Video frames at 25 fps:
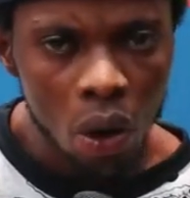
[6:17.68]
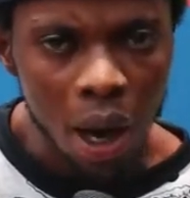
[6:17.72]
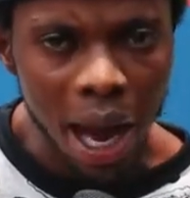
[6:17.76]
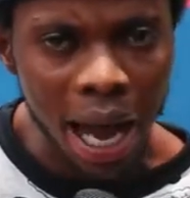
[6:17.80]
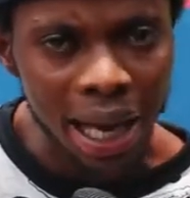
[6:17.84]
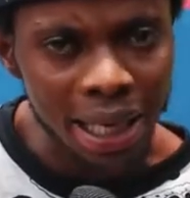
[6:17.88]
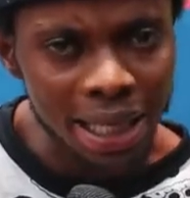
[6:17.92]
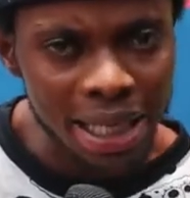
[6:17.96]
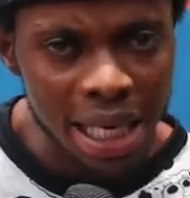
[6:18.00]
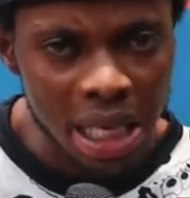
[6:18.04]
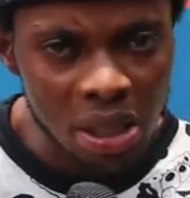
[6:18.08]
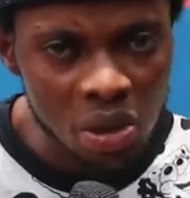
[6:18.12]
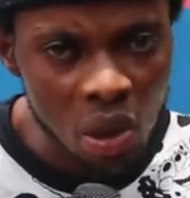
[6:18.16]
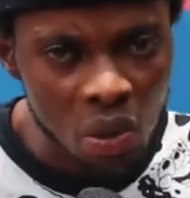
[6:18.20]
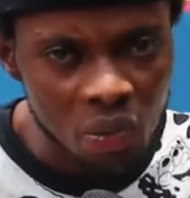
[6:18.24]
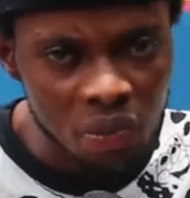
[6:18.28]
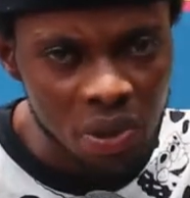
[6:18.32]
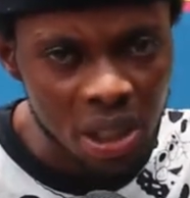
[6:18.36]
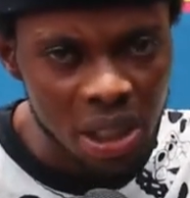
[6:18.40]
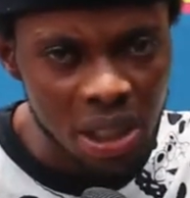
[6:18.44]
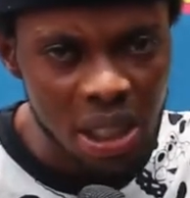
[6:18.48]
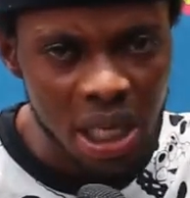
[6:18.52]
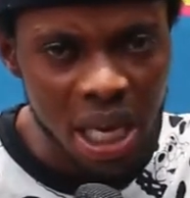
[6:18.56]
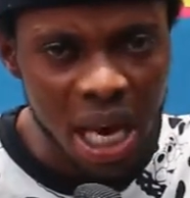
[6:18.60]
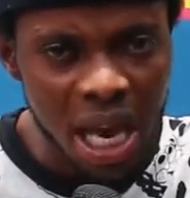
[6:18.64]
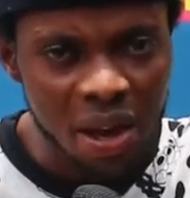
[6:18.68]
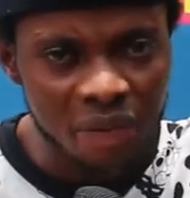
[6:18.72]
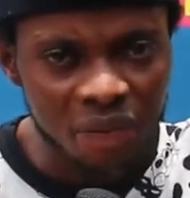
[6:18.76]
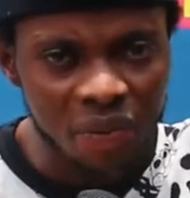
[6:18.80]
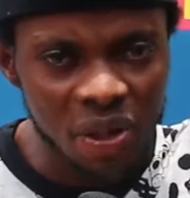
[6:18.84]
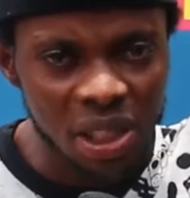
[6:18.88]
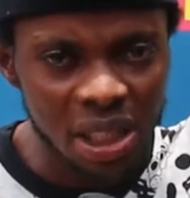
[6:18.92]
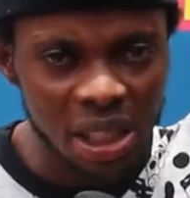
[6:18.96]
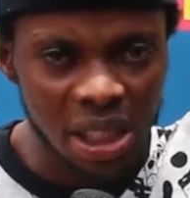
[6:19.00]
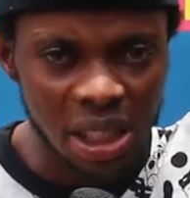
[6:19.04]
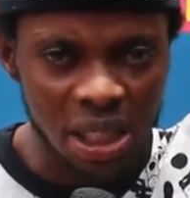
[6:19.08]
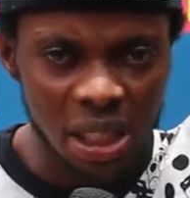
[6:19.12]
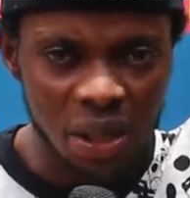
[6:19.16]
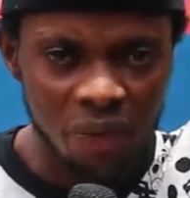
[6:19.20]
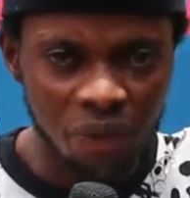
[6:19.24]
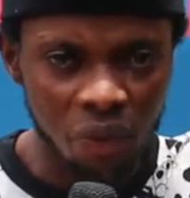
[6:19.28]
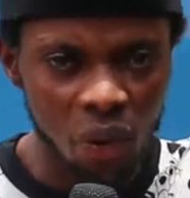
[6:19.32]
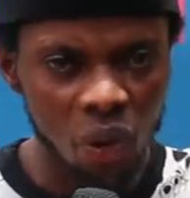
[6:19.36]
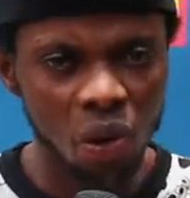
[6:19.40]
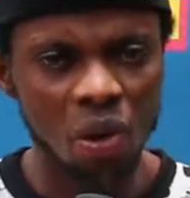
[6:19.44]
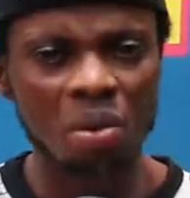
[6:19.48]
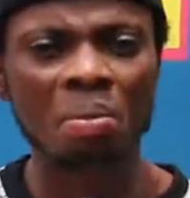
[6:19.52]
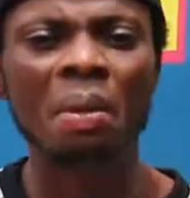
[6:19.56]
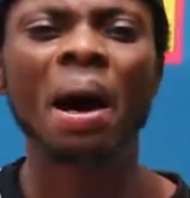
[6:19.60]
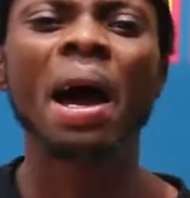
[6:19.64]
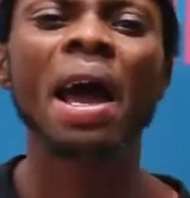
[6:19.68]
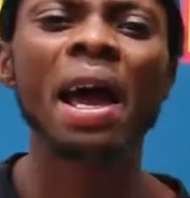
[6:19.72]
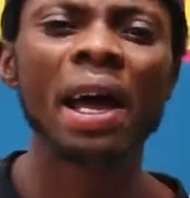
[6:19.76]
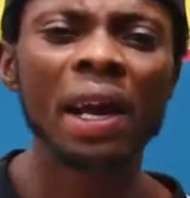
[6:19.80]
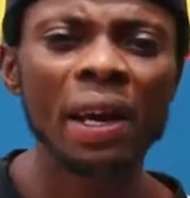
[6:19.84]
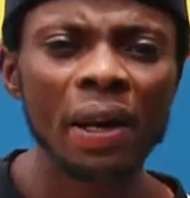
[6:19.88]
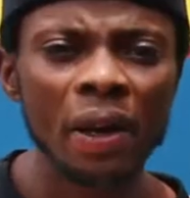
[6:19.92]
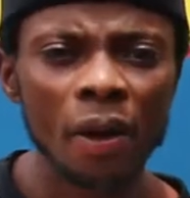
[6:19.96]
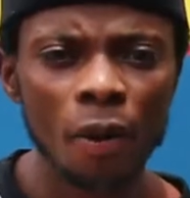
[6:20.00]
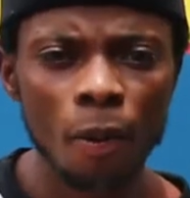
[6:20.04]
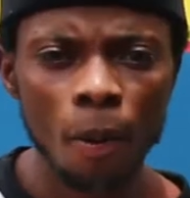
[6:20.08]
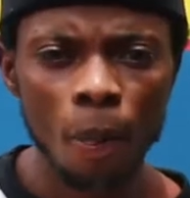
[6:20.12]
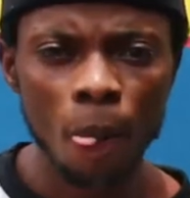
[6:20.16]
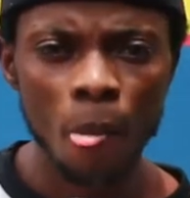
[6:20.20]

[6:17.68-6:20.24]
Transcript: At the end of the day, everything they fall on my head.